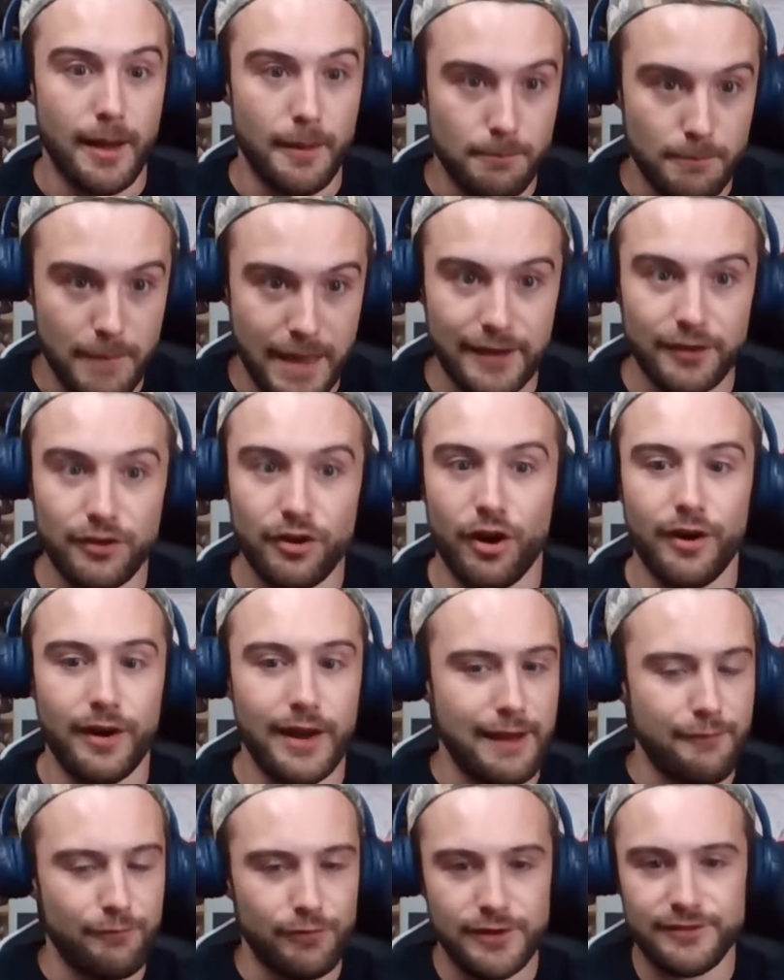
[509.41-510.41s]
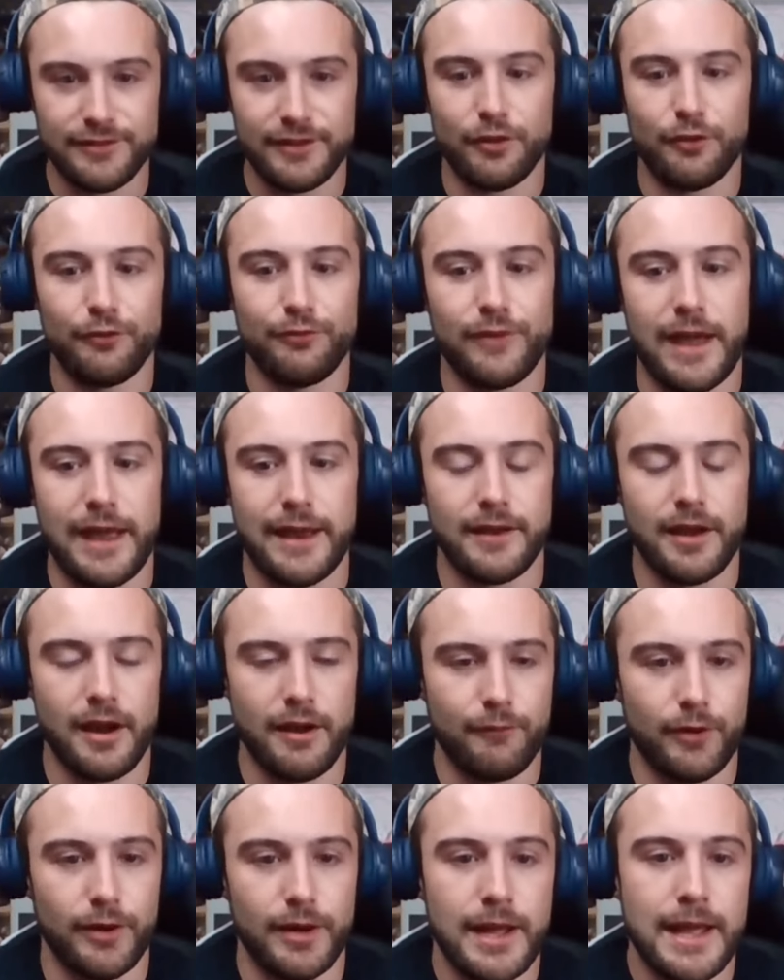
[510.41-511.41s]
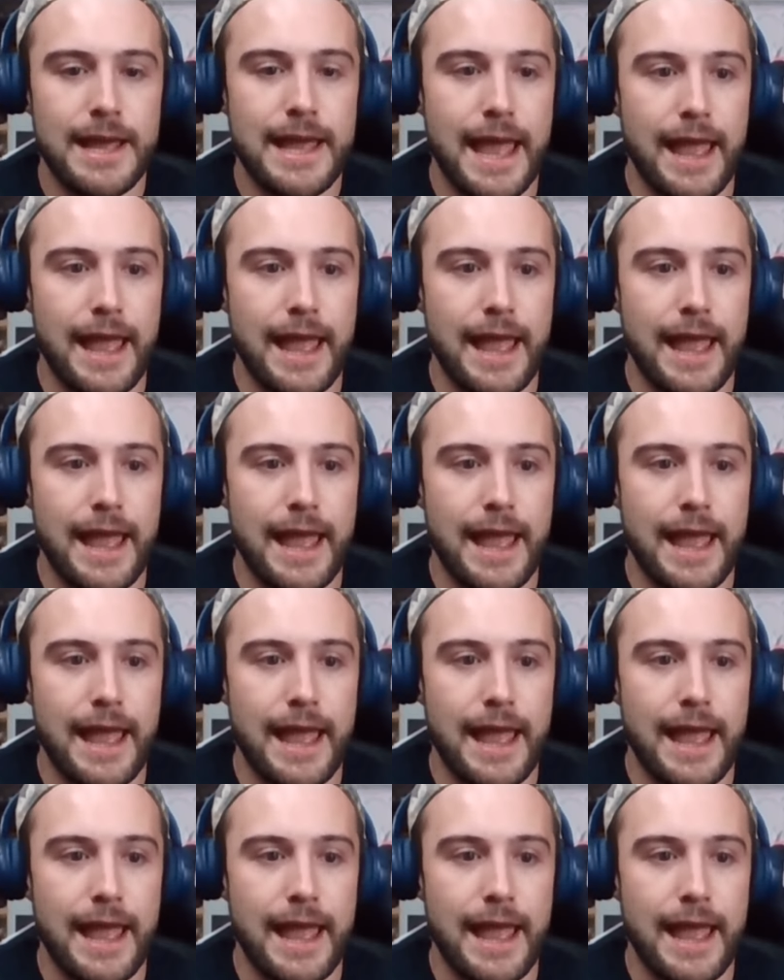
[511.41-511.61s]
main card, every single fight covered.